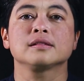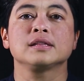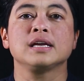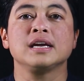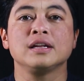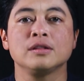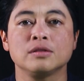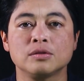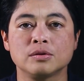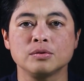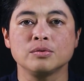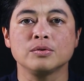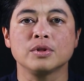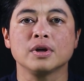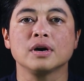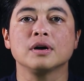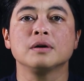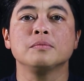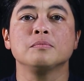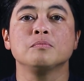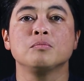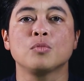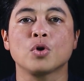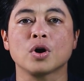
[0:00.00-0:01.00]
into
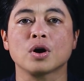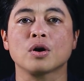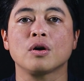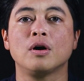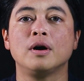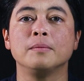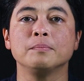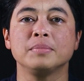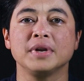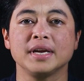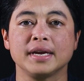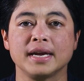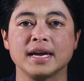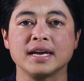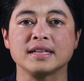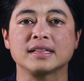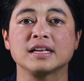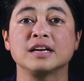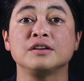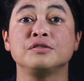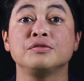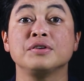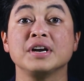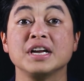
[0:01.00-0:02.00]
the more
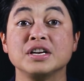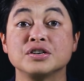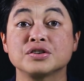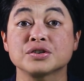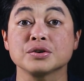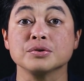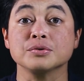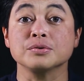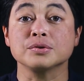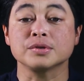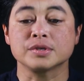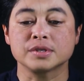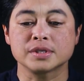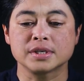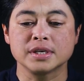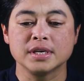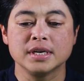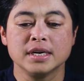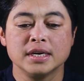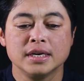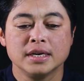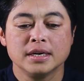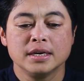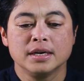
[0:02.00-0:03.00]
complicated ratios.